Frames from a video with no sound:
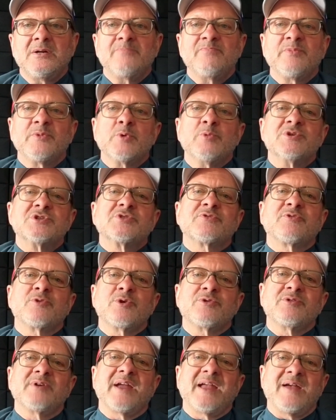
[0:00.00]
which
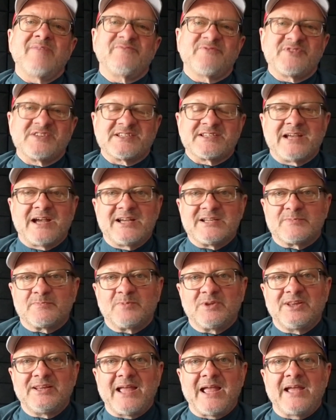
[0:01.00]
further emphasized
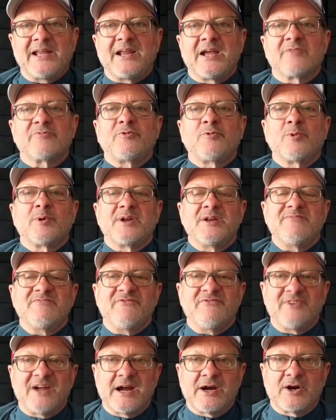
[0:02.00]
planning for
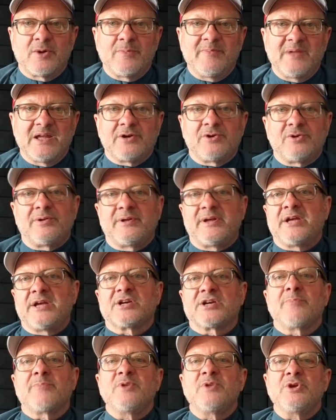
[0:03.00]
environmental and
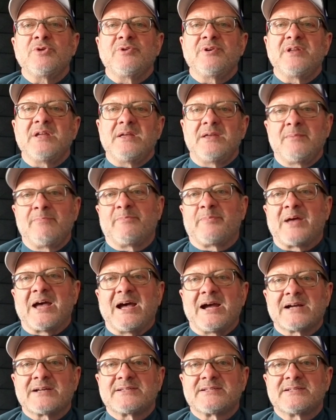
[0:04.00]
community
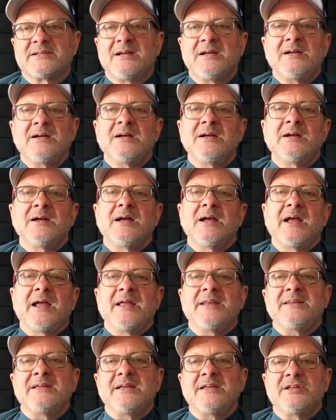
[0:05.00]
impacts,
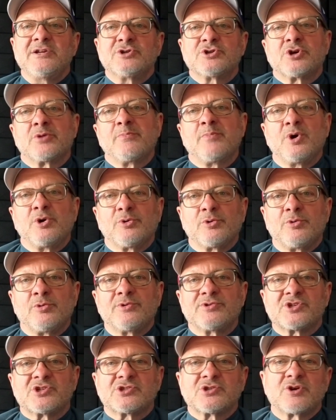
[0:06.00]
and the
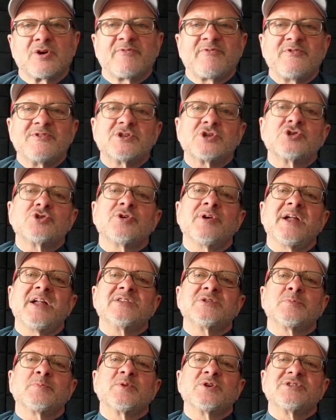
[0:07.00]
Intermodal Surface
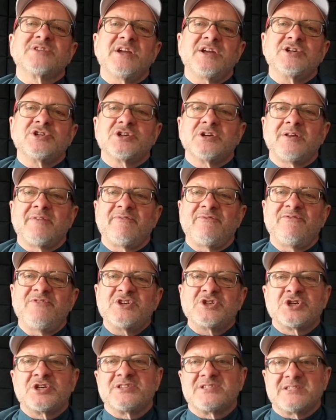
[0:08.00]
Transportation
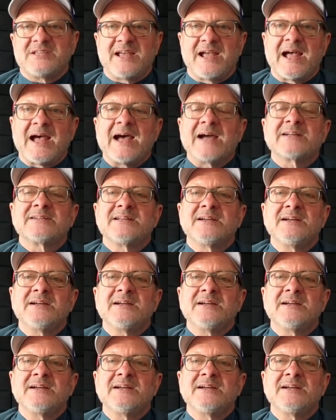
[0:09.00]
Efficiency Act,